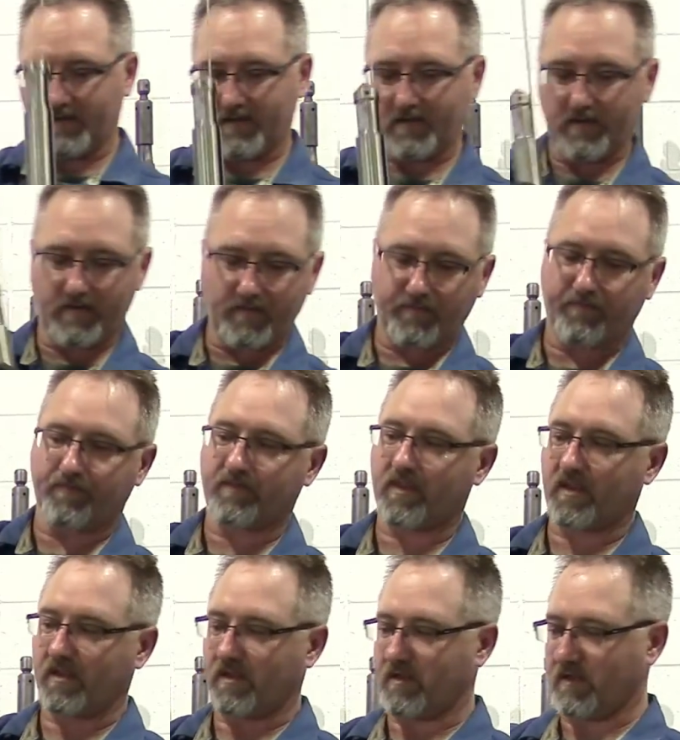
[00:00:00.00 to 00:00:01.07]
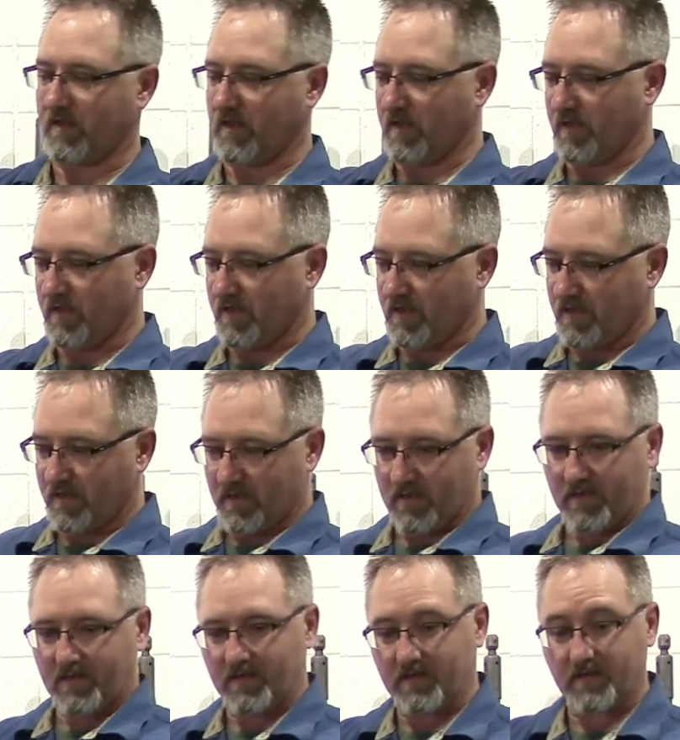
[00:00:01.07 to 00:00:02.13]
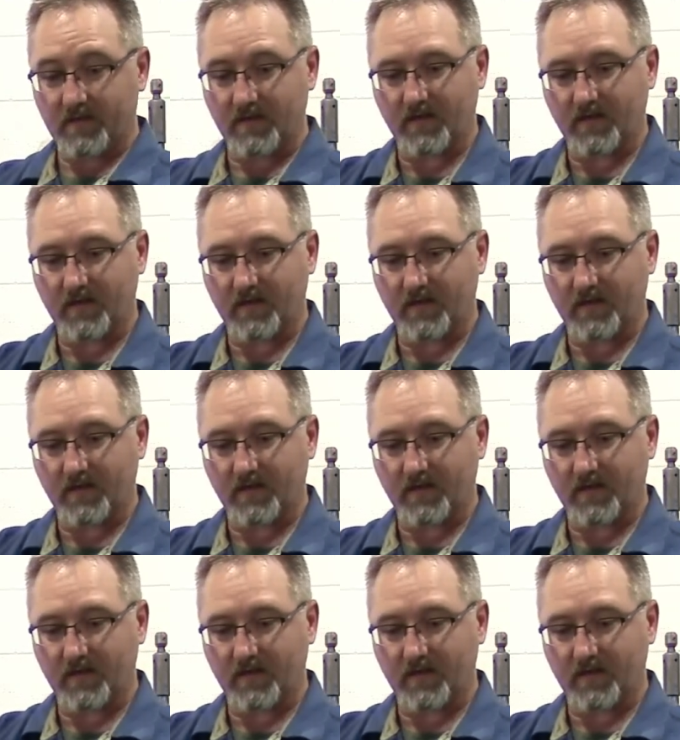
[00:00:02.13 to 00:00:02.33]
(silence)